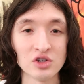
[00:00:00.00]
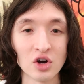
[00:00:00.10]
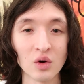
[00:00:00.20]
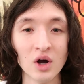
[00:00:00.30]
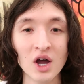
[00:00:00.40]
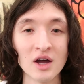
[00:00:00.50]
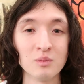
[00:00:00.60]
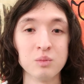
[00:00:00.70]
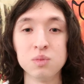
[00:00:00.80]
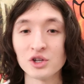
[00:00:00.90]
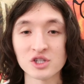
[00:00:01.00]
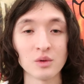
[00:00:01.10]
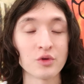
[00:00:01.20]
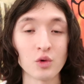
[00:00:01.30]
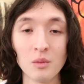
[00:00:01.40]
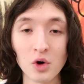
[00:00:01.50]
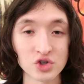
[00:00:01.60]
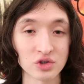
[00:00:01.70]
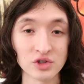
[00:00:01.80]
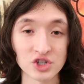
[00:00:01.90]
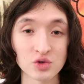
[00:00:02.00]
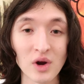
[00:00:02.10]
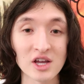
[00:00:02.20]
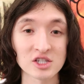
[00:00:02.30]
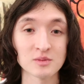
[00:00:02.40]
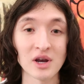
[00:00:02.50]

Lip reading: you know, put someone through emotional distress.